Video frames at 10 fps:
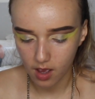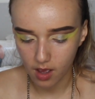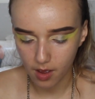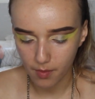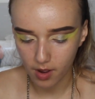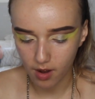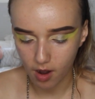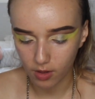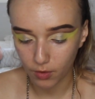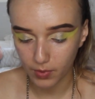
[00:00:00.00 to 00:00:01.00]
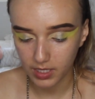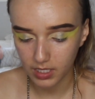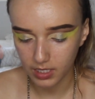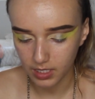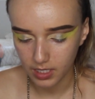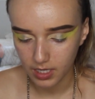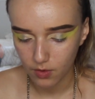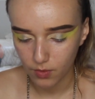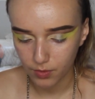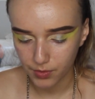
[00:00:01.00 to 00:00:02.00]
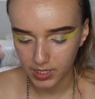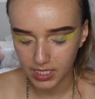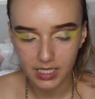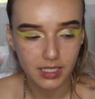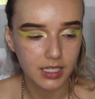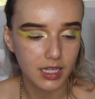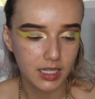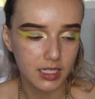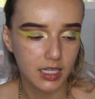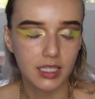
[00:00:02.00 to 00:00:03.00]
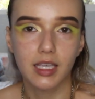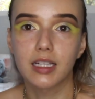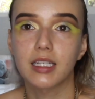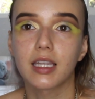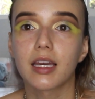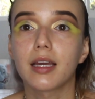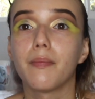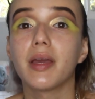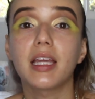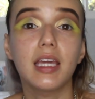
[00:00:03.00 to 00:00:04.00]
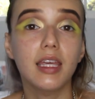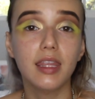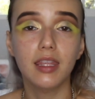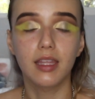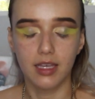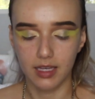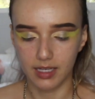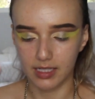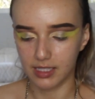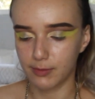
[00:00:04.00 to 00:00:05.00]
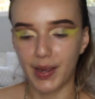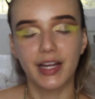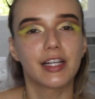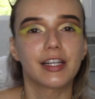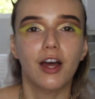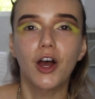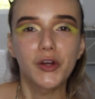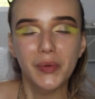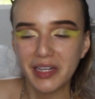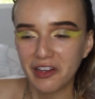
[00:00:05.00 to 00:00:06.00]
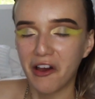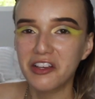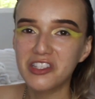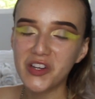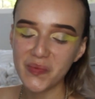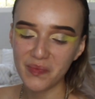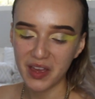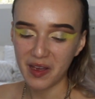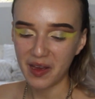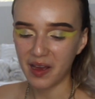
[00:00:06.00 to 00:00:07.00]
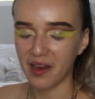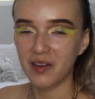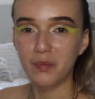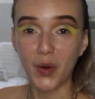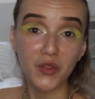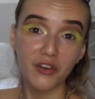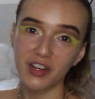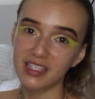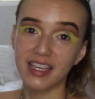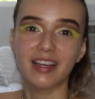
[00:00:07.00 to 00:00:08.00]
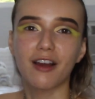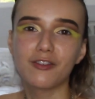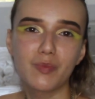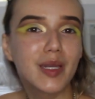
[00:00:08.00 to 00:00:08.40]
on Halloween when we went to Disneyland, because I did like a Mickey inspired Halloween costume on both of us. Like I was